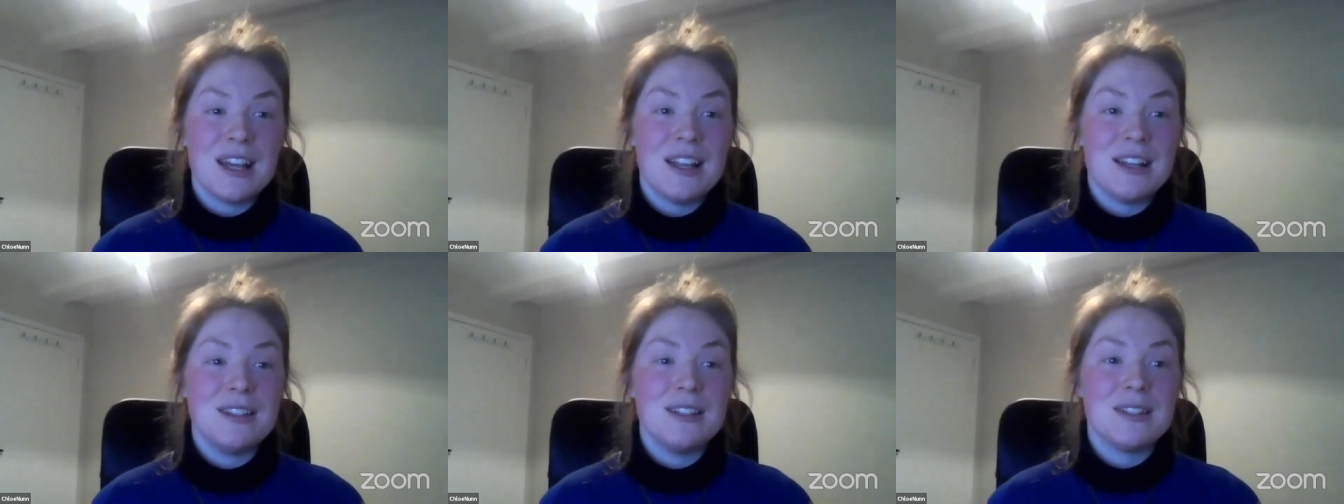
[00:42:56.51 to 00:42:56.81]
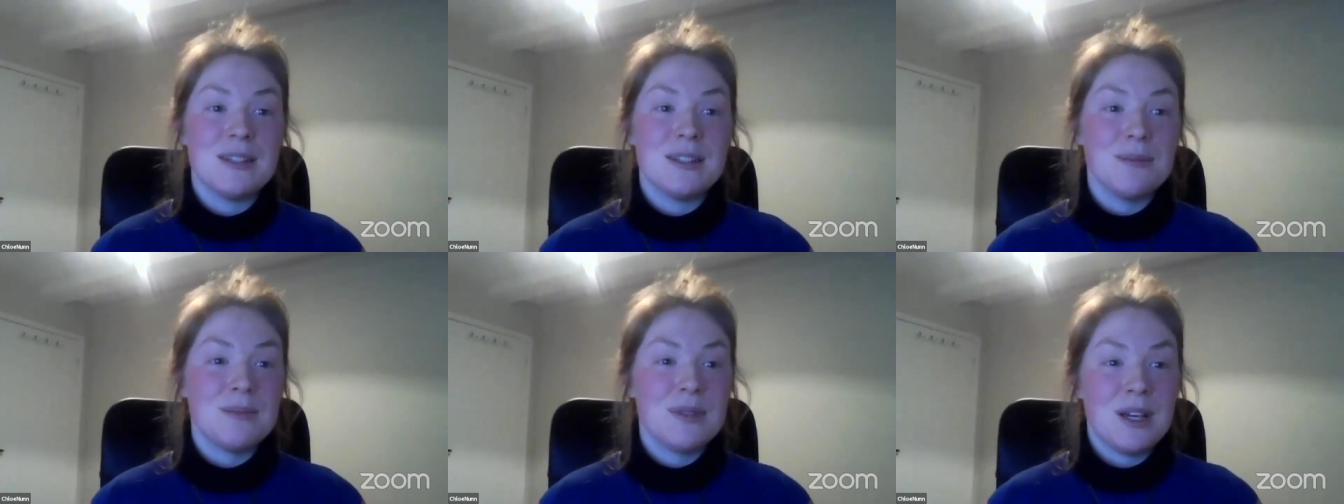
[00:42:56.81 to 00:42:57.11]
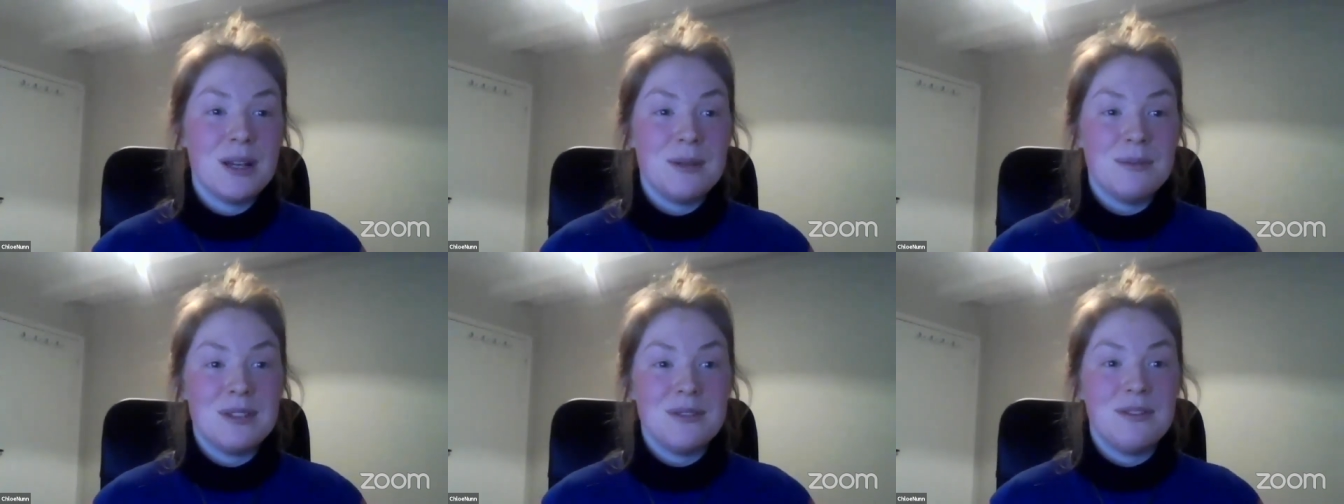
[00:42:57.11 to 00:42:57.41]
and
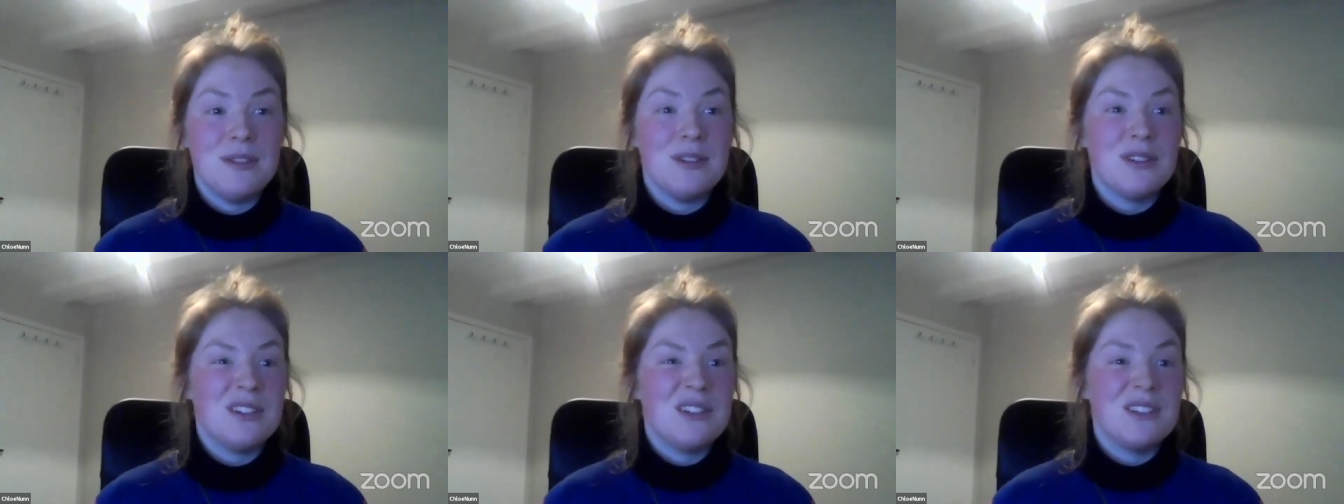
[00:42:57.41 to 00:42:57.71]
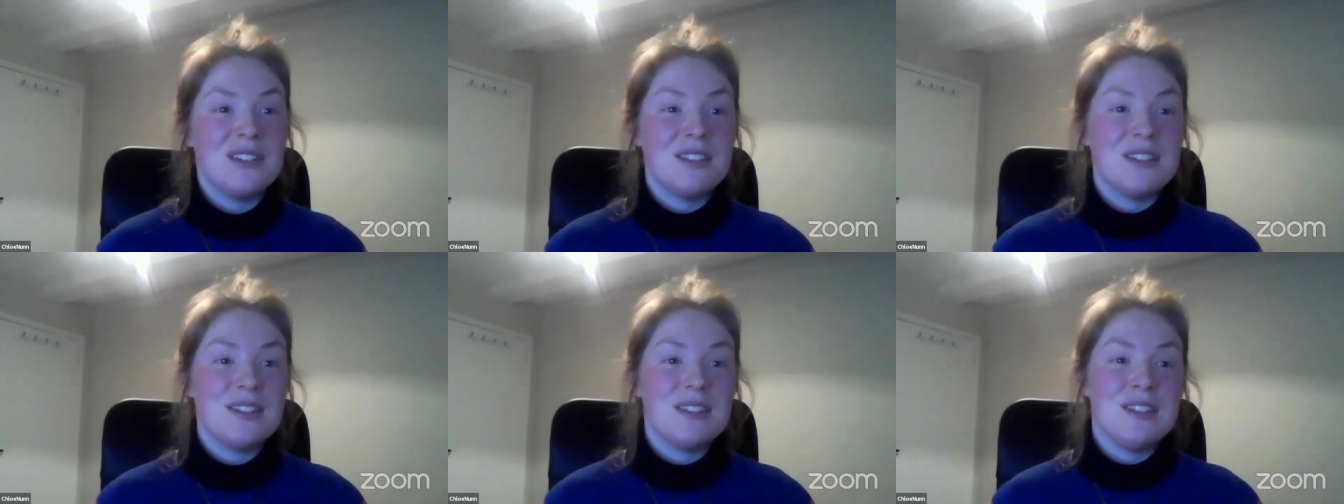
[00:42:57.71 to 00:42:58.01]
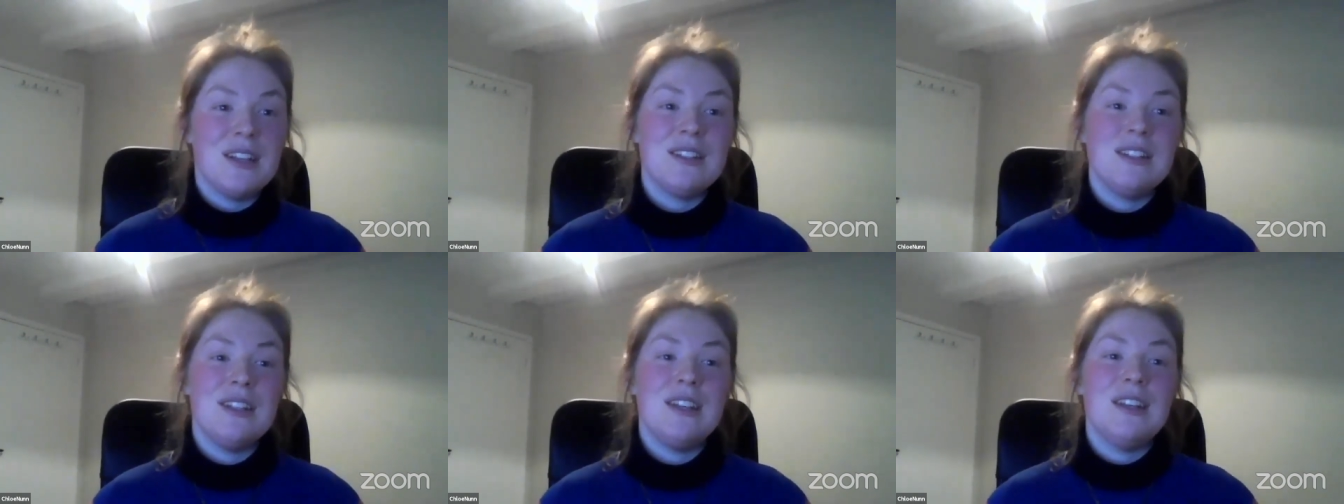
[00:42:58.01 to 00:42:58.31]
sometimes if you can't
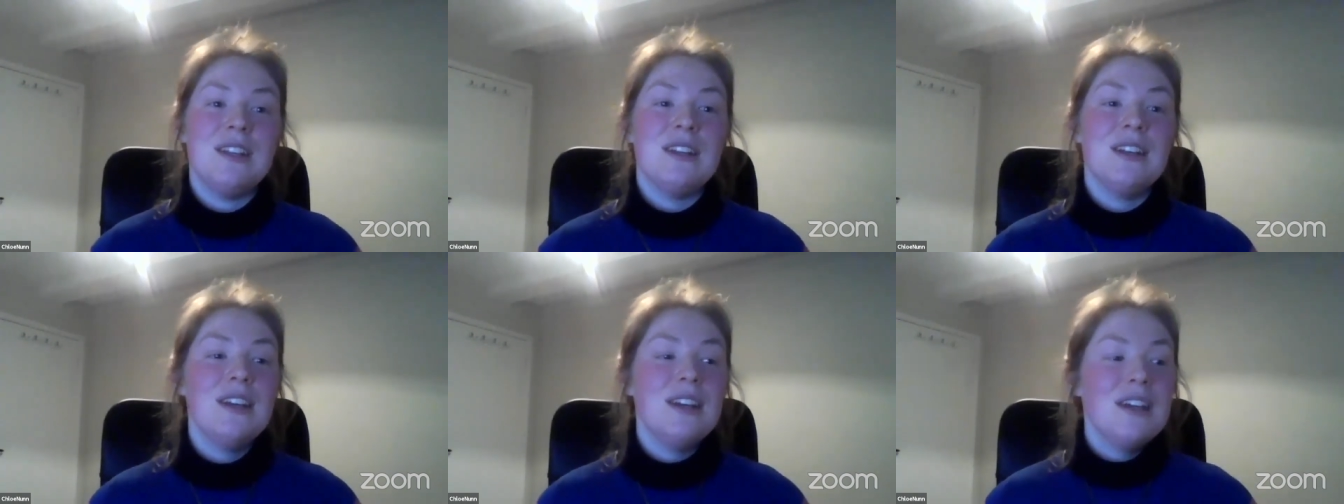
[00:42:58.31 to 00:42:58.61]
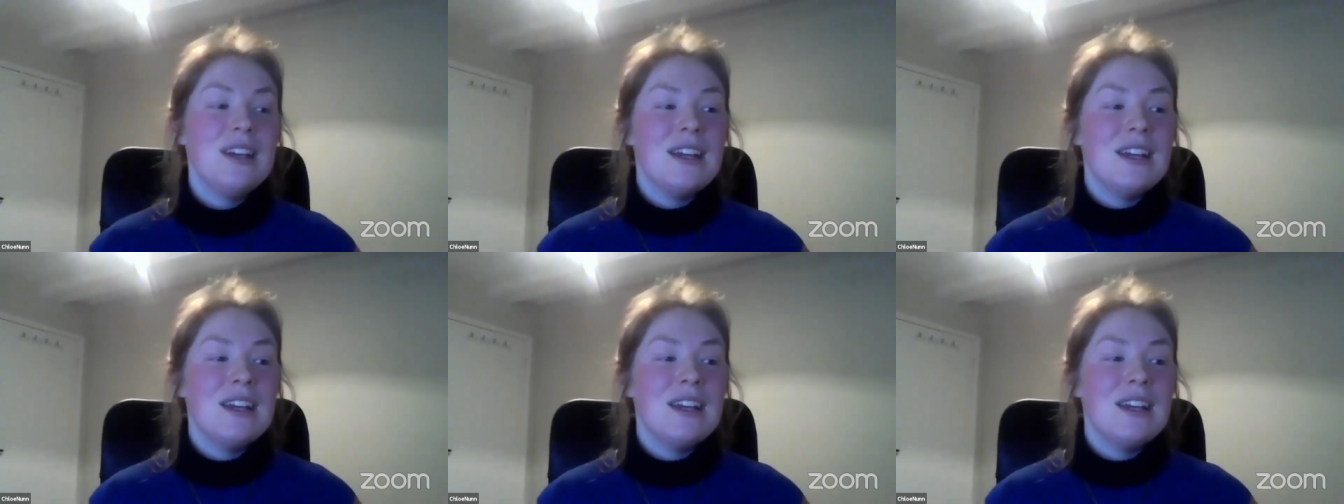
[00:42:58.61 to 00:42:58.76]
study